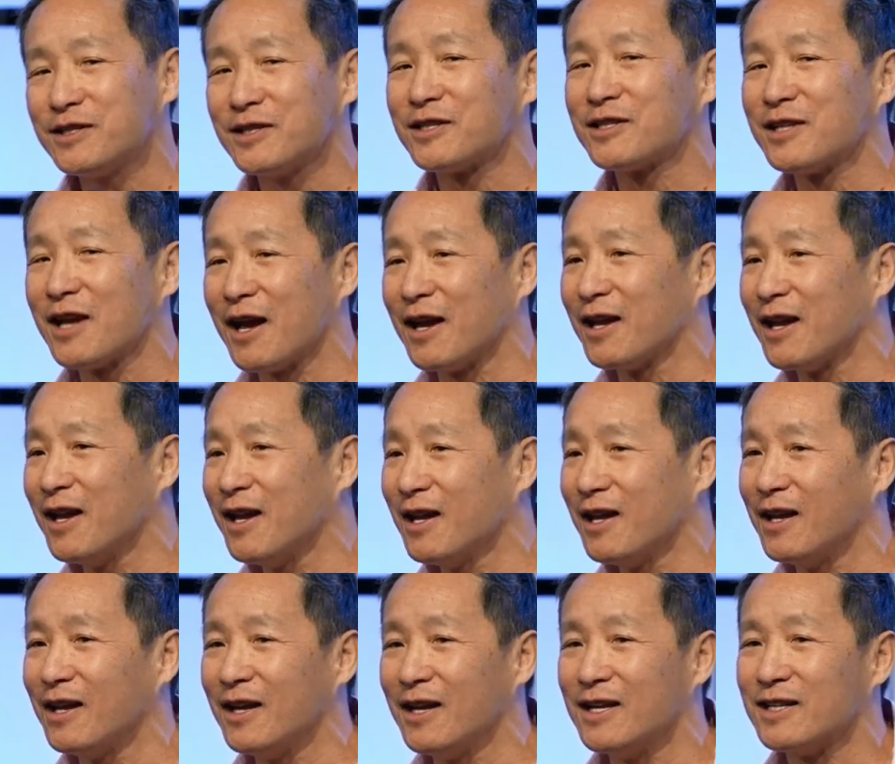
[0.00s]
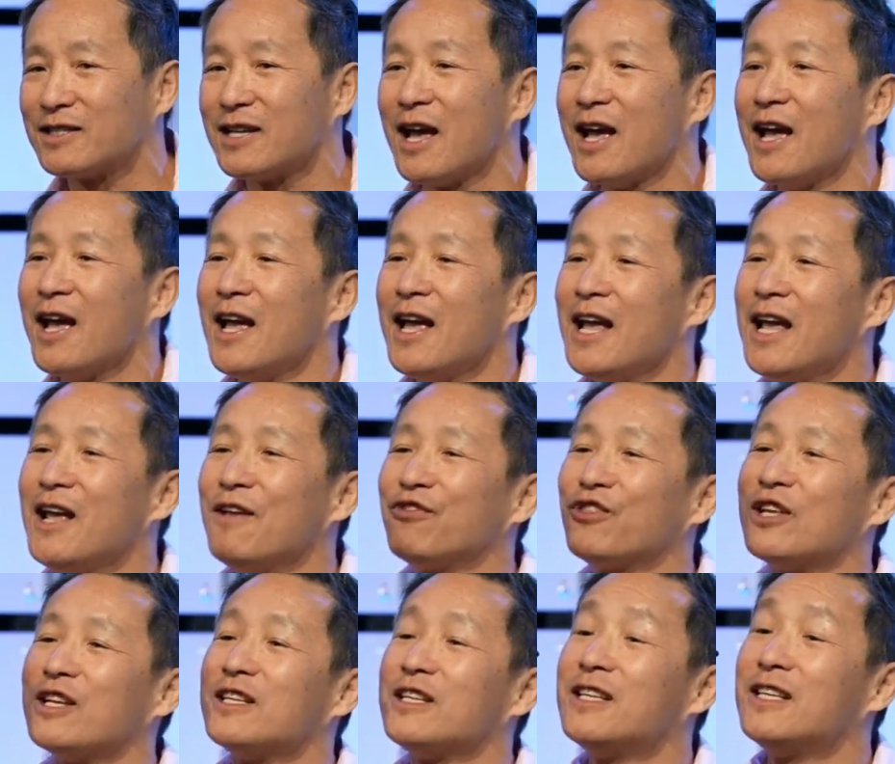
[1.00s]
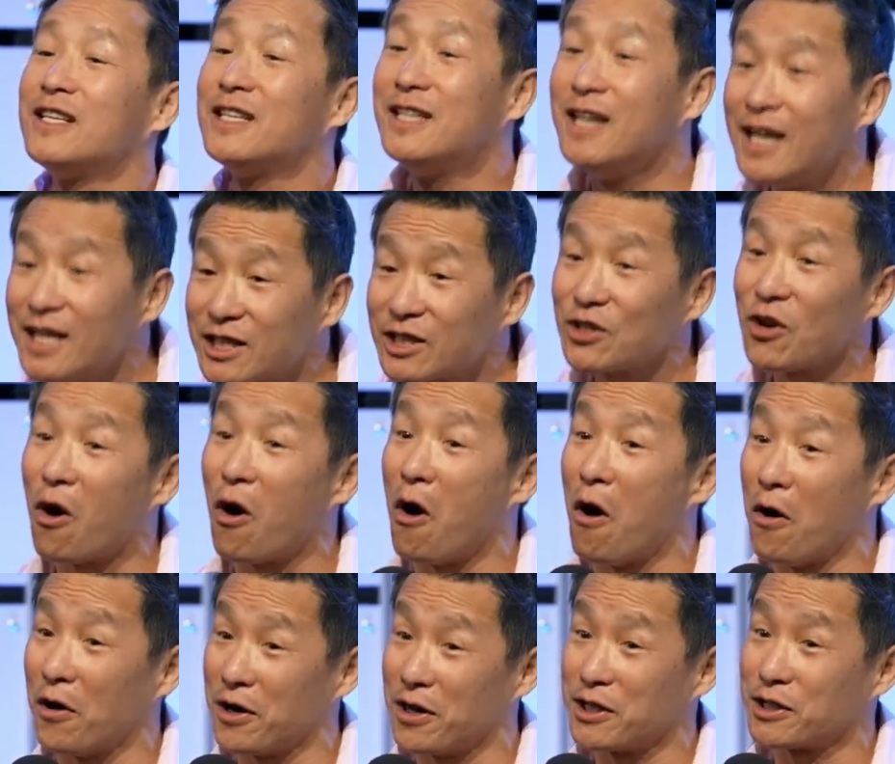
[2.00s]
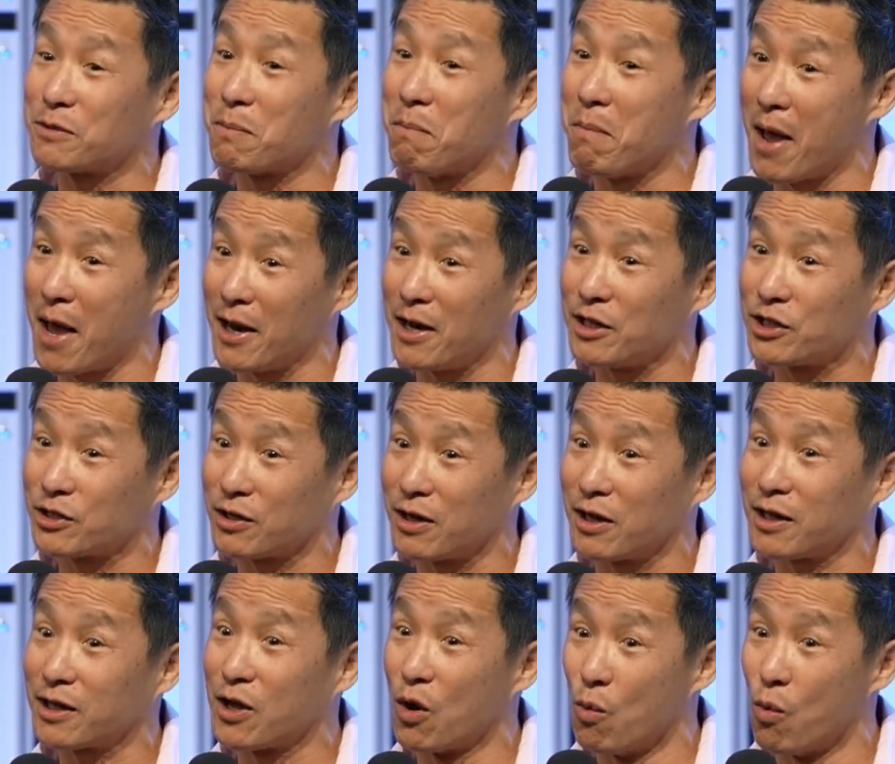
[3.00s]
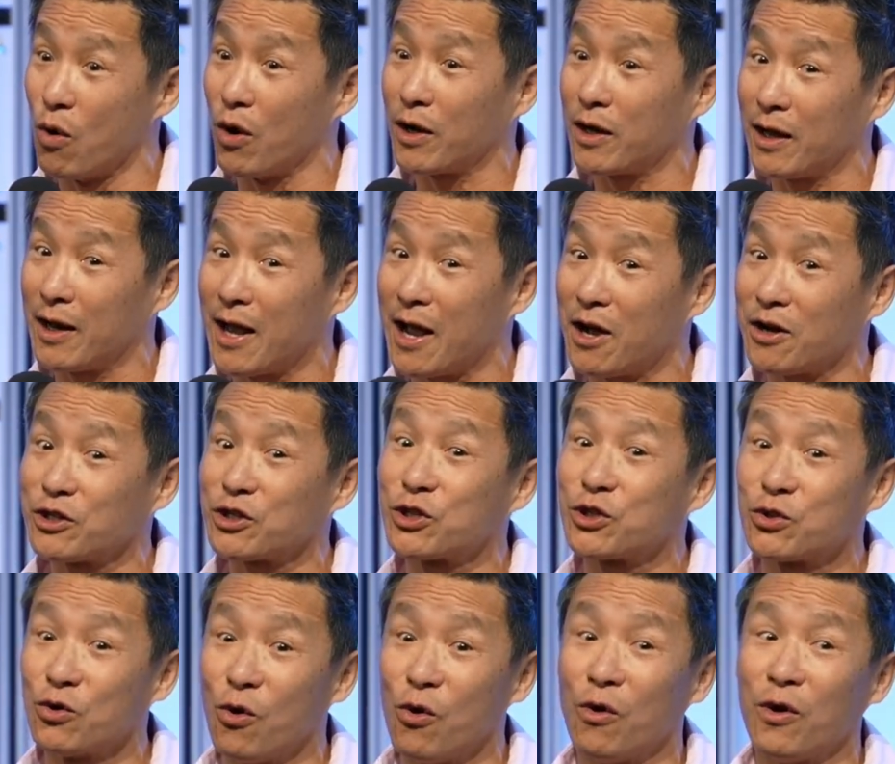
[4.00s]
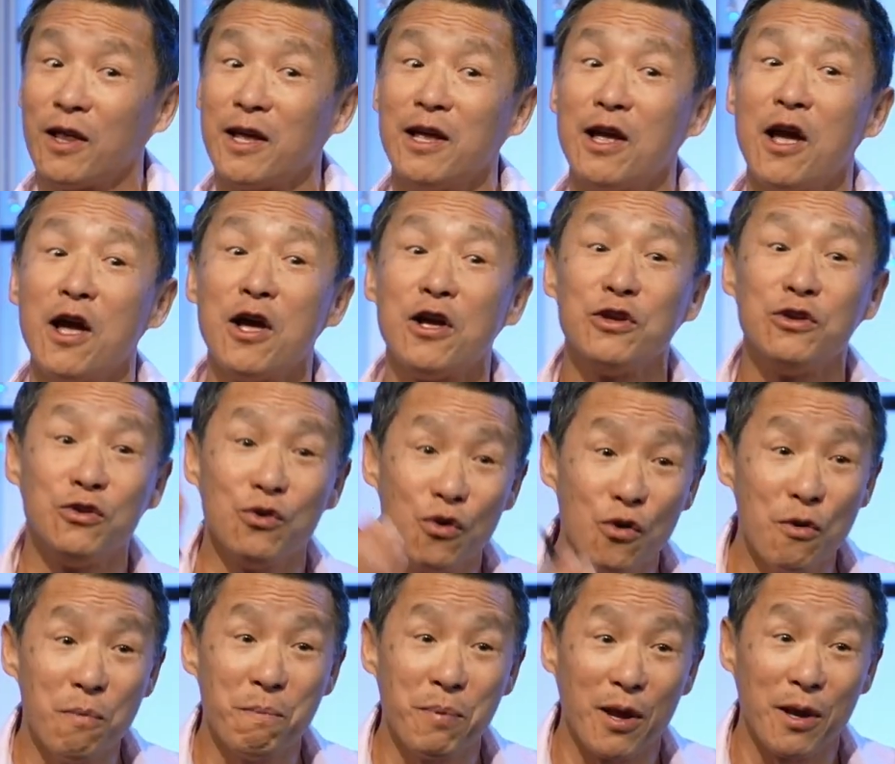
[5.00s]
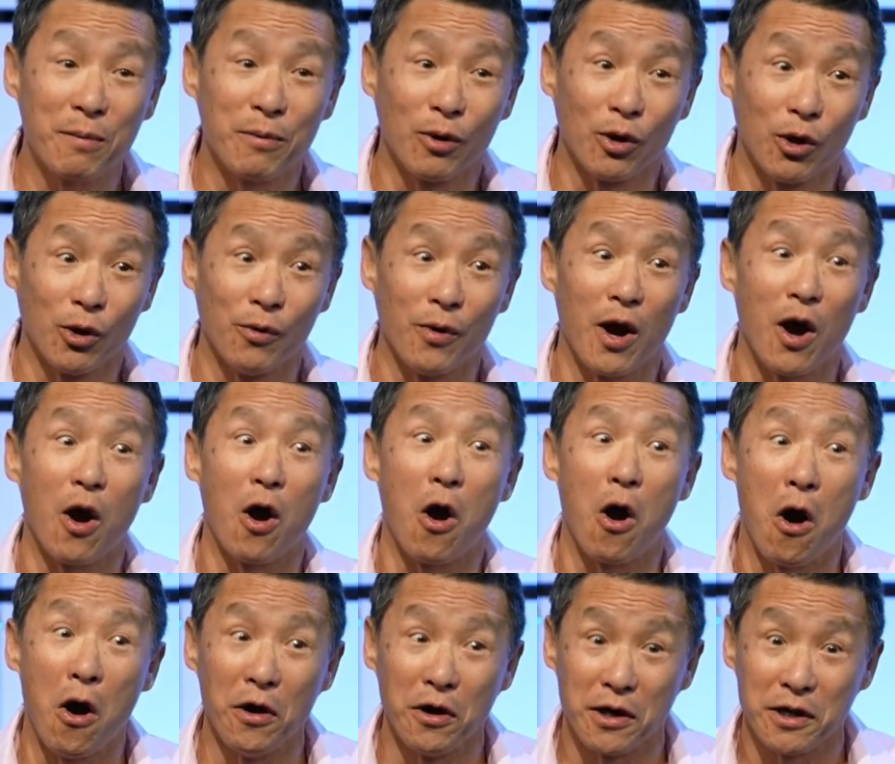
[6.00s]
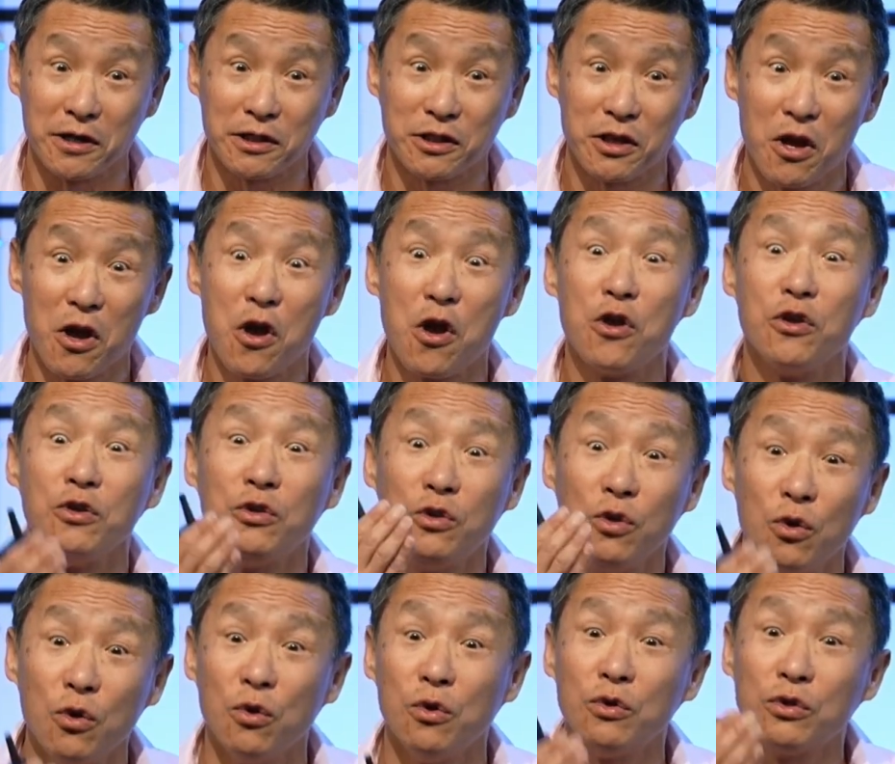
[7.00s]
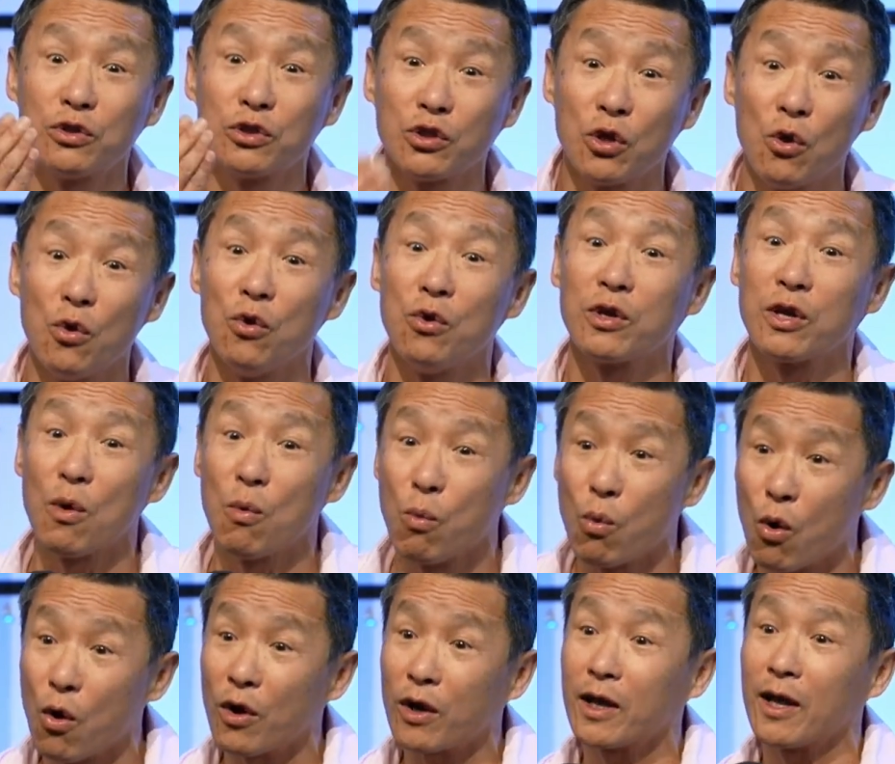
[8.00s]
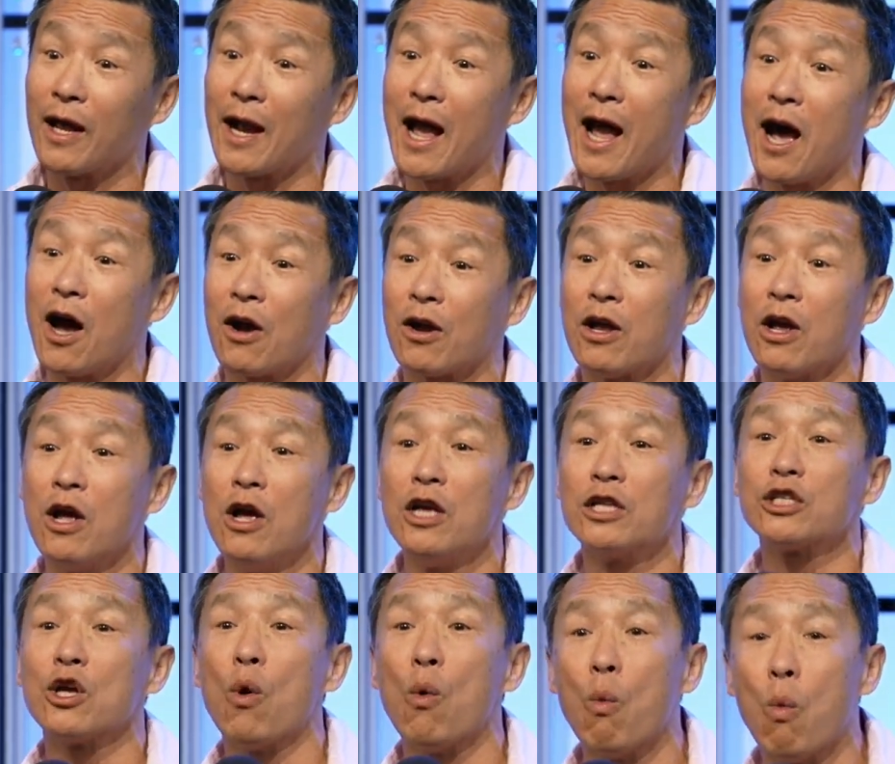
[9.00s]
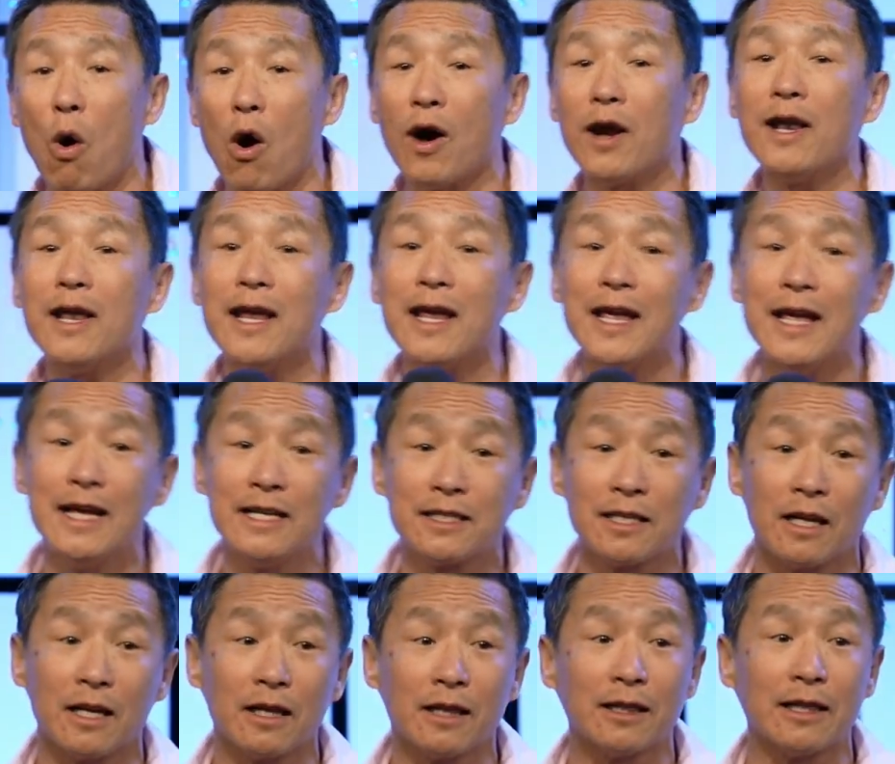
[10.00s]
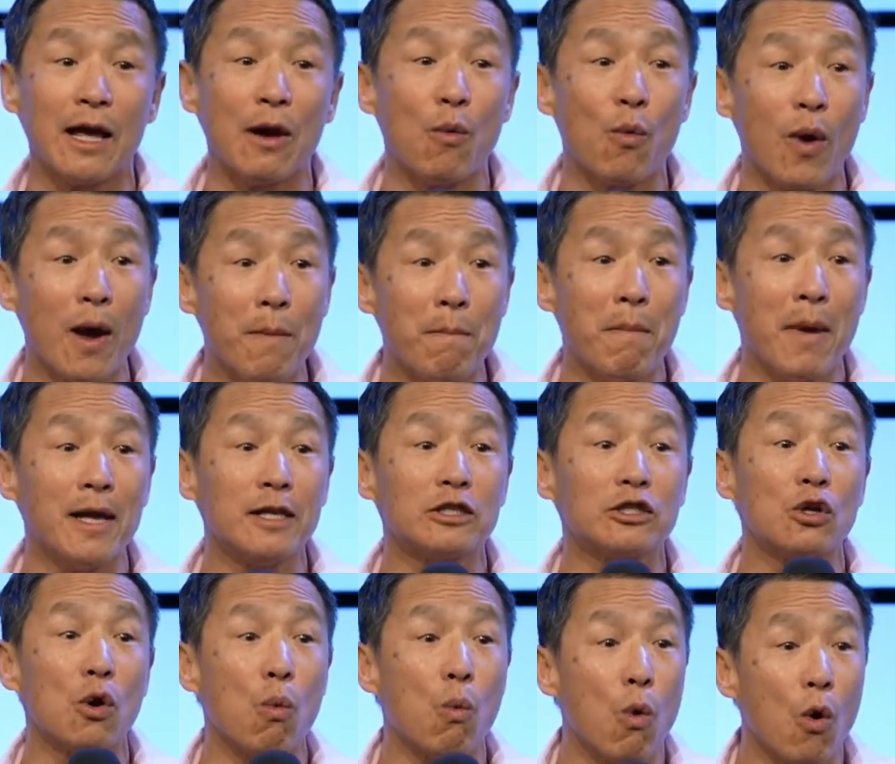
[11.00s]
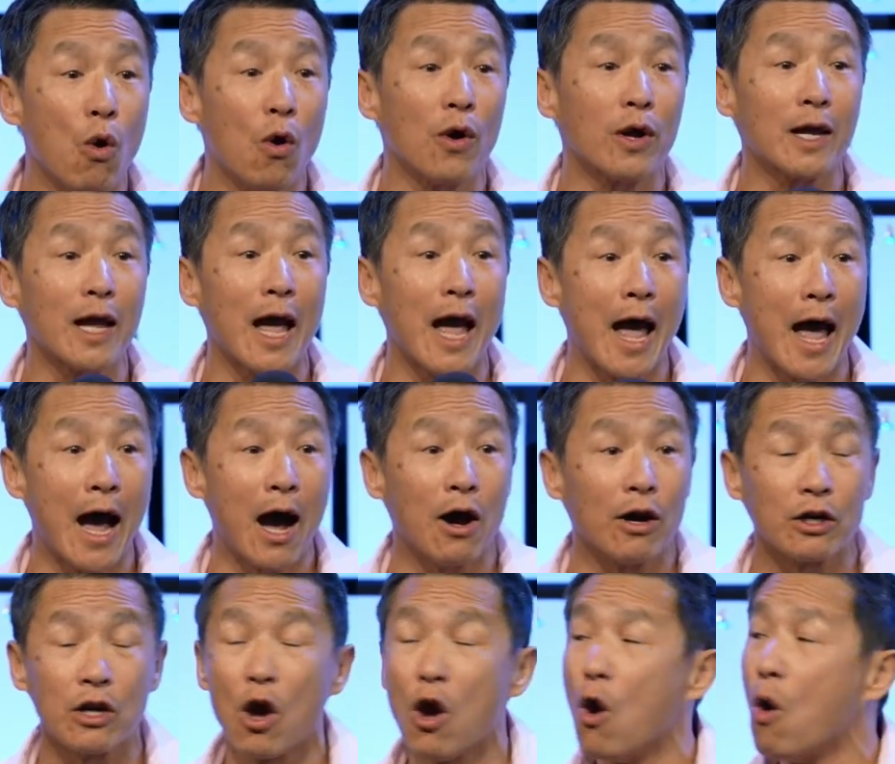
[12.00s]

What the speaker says: is saying here is if the dishonest manager can work it out, surely you people who are honest, you too can work it out. So what is it that we're meant to work out?